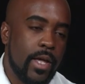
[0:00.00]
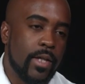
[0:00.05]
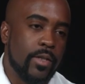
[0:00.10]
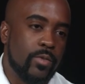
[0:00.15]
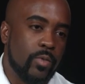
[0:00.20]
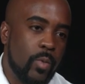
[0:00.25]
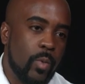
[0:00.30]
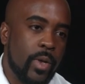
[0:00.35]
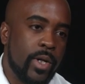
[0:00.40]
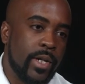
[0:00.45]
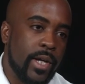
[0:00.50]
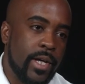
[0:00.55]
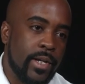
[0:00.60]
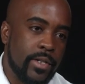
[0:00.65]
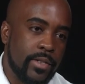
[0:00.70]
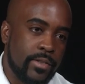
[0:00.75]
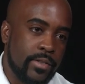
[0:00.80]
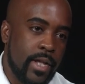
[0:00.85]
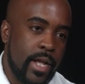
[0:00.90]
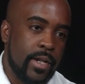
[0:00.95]
is one,
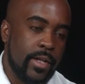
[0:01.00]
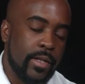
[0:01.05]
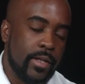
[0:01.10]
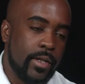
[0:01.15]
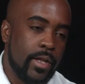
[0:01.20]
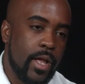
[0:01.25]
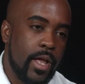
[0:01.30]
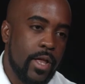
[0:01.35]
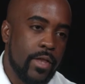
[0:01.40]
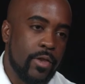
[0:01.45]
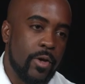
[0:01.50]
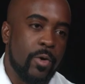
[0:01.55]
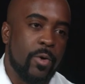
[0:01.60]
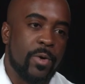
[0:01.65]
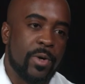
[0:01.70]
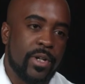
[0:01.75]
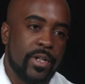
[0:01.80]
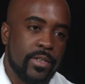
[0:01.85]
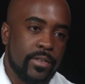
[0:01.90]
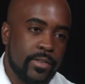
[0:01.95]
understanding the
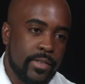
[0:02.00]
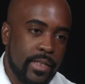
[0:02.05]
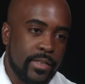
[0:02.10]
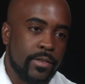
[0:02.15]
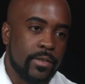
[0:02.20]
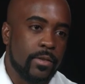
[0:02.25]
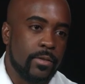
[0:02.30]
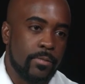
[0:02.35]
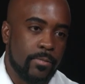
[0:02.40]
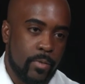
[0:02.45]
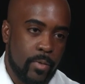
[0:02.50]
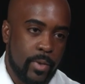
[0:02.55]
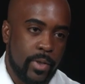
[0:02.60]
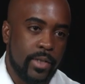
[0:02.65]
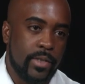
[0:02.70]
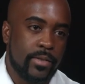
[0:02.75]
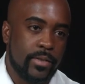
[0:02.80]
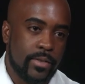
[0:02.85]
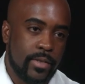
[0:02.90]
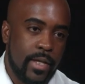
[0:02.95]
organization's
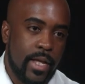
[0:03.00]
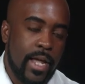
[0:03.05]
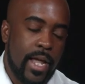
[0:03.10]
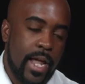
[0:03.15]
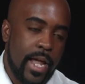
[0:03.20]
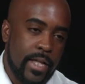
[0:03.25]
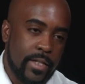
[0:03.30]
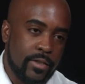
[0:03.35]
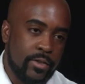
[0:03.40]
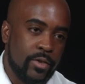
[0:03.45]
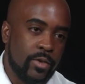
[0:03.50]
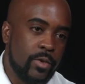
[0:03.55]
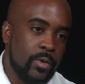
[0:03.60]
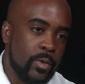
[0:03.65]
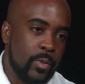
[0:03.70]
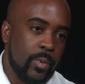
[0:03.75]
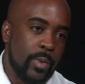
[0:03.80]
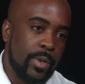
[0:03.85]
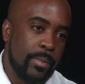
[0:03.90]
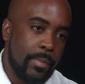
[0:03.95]
voice, and
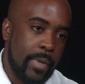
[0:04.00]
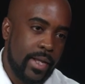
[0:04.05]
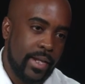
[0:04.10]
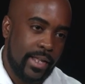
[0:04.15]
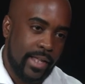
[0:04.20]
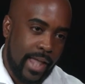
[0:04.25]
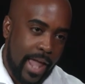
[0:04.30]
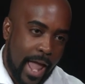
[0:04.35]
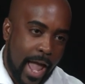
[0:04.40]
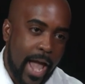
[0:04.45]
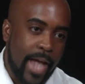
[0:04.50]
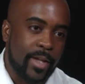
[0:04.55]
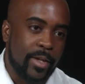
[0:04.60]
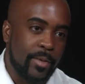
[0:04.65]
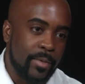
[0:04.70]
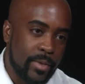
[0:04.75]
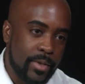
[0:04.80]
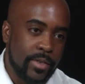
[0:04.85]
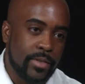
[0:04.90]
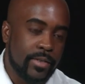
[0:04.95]
two, remaining
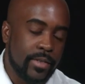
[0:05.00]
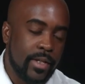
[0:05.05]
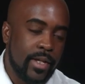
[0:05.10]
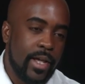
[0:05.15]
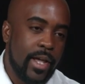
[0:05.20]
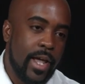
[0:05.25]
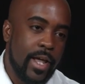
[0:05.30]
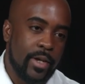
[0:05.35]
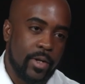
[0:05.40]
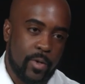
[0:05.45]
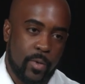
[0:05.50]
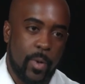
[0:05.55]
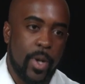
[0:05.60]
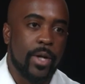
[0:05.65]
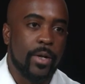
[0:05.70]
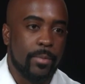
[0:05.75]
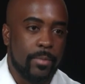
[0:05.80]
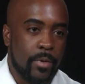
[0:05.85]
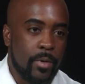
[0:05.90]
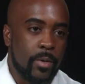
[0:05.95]
accurate and
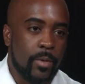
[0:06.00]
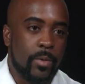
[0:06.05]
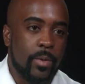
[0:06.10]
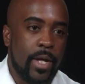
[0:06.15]
credible